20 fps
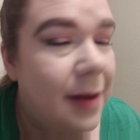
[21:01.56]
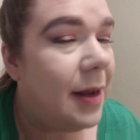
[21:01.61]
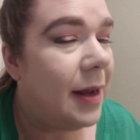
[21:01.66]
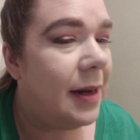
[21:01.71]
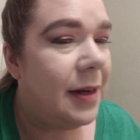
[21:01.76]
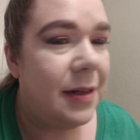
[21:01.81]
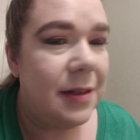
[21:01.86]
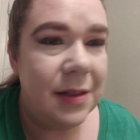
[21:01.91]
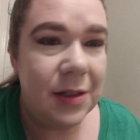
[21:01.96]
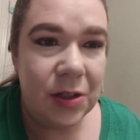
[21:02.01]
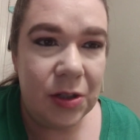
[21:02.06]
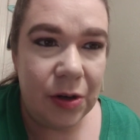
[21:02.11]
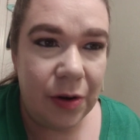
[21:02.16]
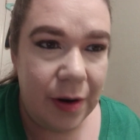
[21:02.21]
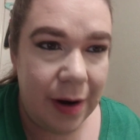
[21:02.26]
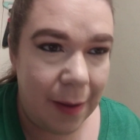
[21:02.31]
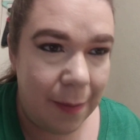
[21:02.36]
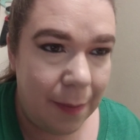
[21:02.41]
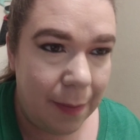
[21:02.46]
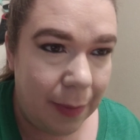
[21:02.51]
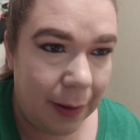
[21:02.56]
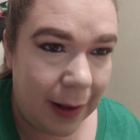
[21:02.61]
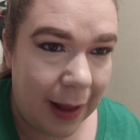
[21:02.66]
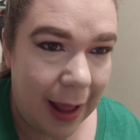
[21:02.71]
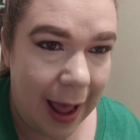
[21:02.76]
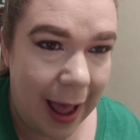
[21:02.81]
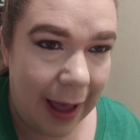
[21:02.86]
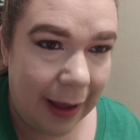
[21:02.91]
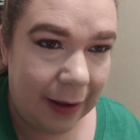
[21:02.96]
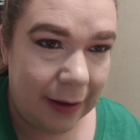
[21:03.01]
It's showing up
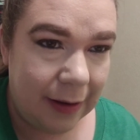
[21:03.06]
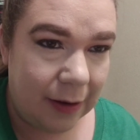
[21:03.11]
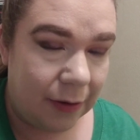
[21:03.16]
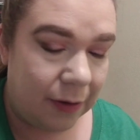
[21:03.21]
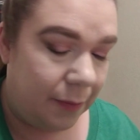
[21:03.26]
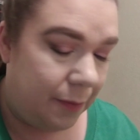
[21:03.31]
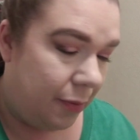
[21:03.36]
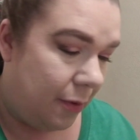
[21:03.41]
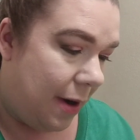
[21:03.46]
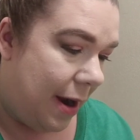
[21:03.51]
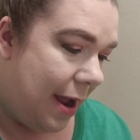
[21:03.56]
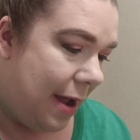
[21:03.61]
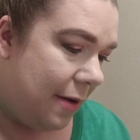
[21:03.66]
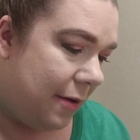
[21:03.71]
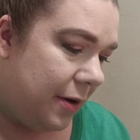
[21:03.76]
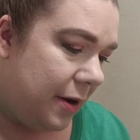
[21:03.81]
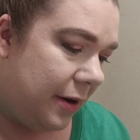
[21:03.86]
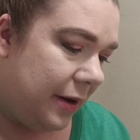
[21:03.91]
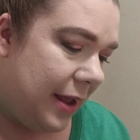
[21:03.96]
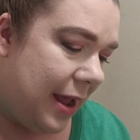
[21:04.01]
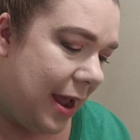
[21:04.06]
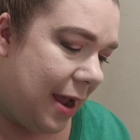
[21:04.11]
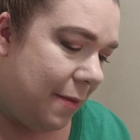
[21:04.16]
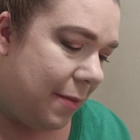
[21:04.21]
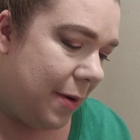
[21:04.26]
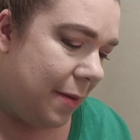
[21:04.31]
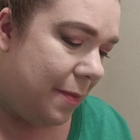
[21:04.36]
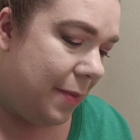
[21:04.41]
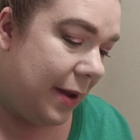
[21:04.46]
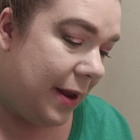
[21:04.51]
black or brown on
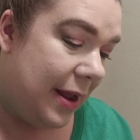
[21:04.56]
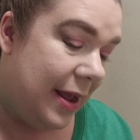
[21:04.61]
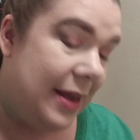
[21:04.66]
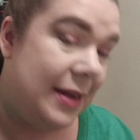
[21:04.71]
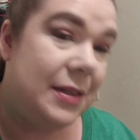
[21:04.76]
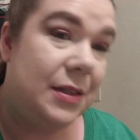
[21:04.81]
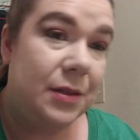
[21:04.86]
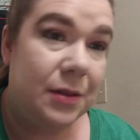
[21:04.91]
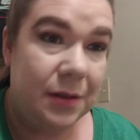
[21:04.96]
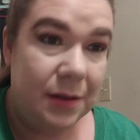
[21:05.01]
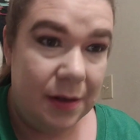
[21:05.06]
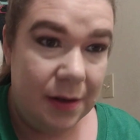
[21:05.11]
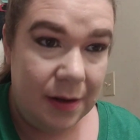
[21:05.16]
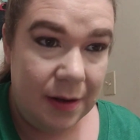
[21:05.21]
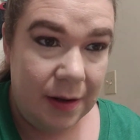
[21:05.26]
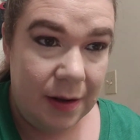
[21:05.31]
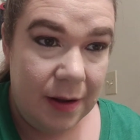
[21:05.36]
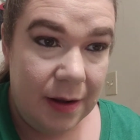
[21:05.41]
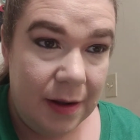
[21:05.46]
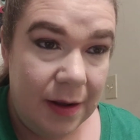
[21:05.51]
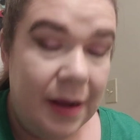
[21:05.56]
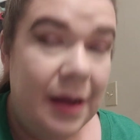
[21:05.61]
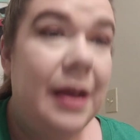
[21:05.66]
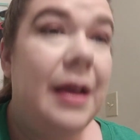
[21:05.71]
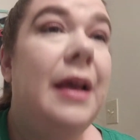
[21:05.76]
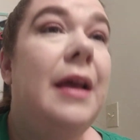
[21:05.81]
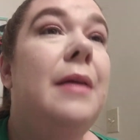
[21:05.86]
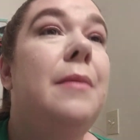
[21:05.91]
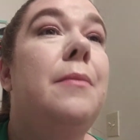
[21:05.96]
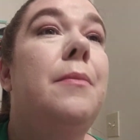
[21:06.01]
camera, but it's
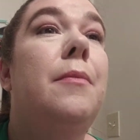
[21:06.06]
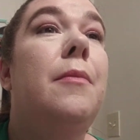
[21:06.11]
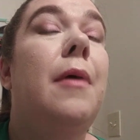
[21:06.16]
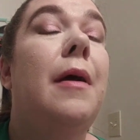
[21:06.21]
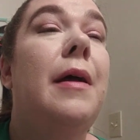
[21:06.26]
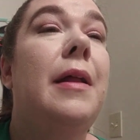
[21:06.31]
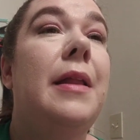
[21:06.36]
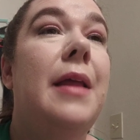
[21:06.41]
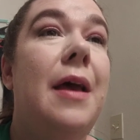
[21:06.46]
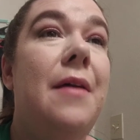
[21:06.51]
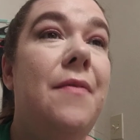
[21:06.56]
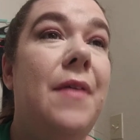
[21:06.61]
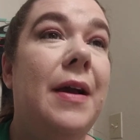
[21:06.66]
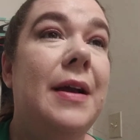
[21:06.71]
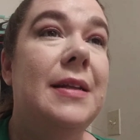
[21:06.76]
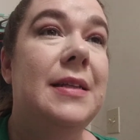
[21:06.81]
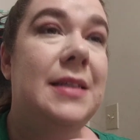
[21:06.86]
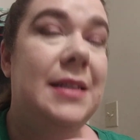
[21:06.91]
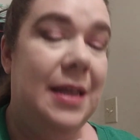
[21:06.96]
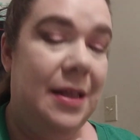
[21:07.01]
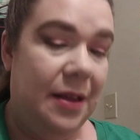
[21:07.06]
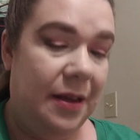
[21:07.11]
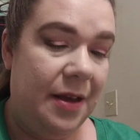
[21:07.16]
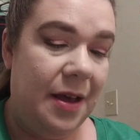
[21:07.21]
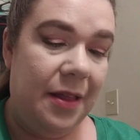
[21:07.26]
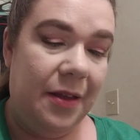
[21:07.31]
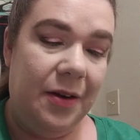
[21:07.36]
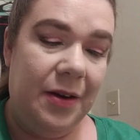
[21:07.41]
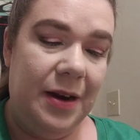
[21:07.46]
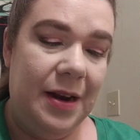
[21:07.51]
in real life I can see the
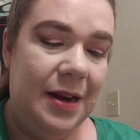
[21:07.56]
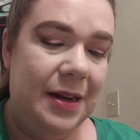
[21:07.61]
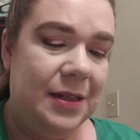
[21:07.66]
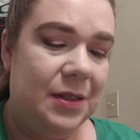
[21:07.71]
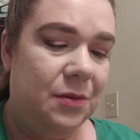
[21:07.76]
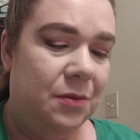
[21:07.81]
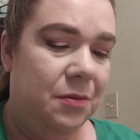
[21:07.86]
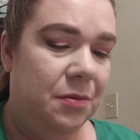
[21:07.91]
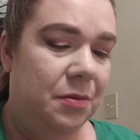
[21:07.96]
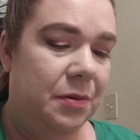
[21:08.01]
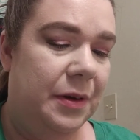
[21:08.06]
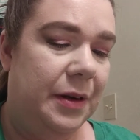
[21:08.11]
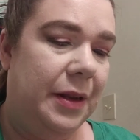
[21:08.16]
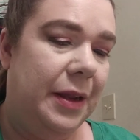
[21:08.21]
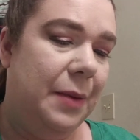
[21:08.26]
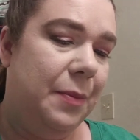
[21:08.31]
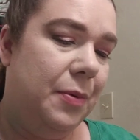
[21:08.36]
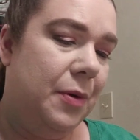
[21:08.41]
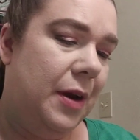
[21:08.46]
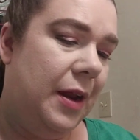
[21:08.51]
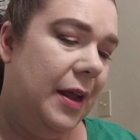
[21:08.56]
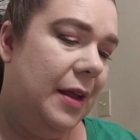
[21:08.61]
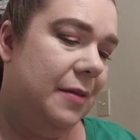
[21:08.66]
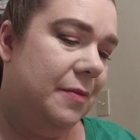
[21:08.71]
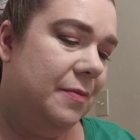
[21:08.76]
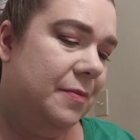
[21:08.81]
color and it's really pretty.